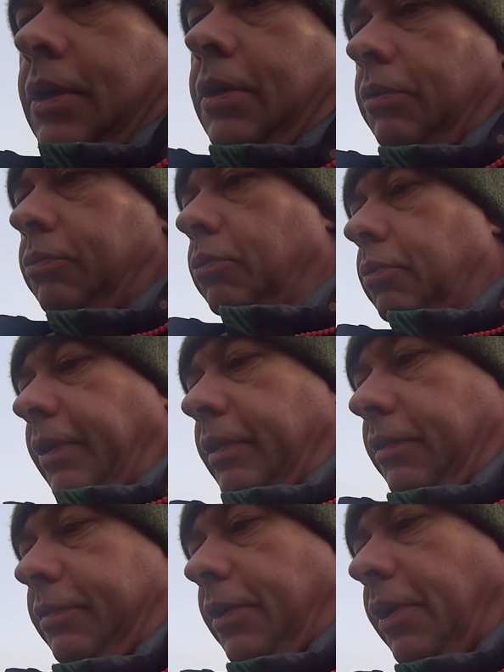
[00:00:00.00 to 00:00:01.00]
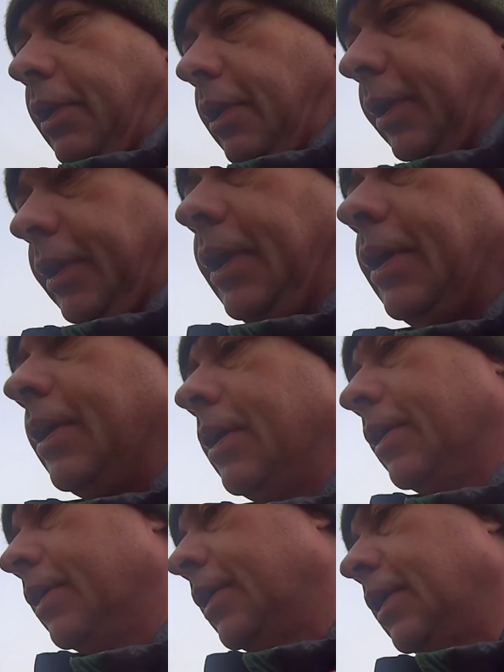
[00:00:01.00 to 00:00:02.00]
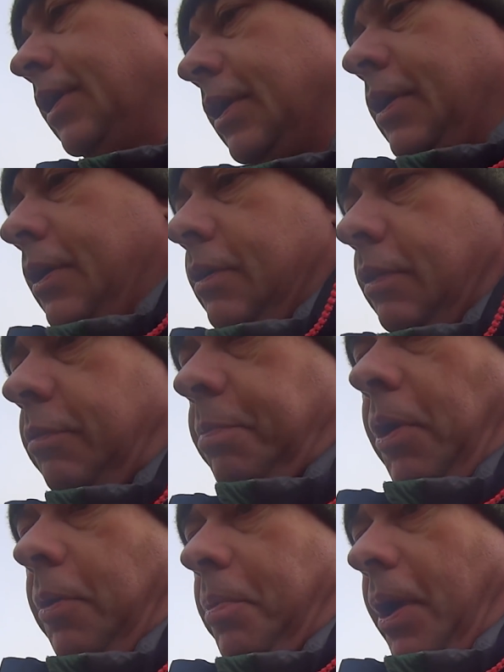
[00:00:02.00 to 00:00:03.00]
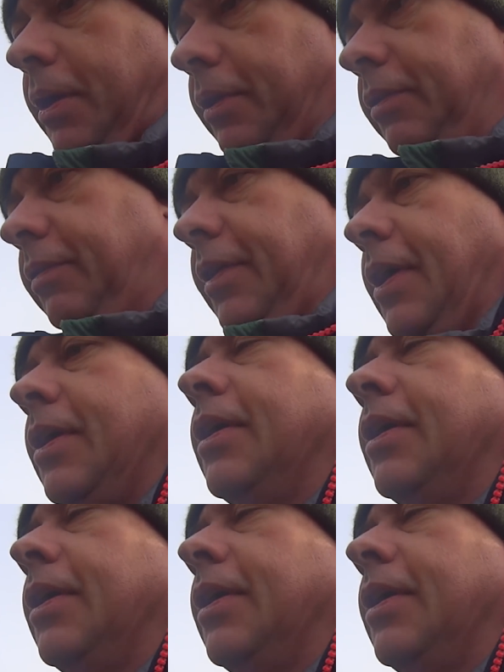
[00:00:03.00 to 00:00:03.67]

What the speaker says: goes all around the skyline, this part of Brecons,